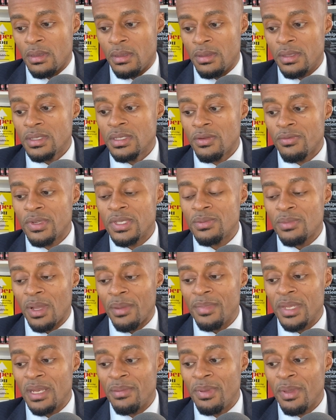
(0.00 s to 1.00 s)
This is the reason why
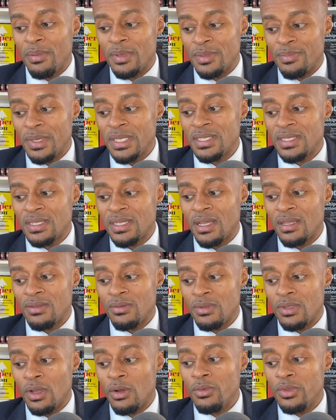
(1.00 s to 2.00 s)
many people's business
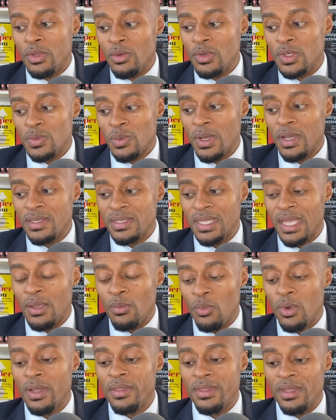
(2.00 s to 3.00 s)
don't do as well as they
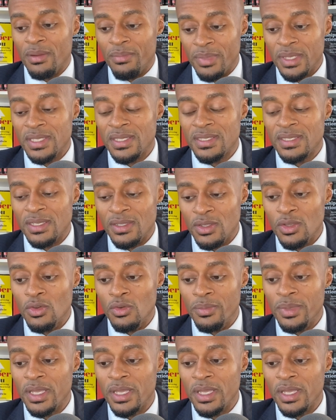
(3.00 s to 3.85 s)
want their business to do,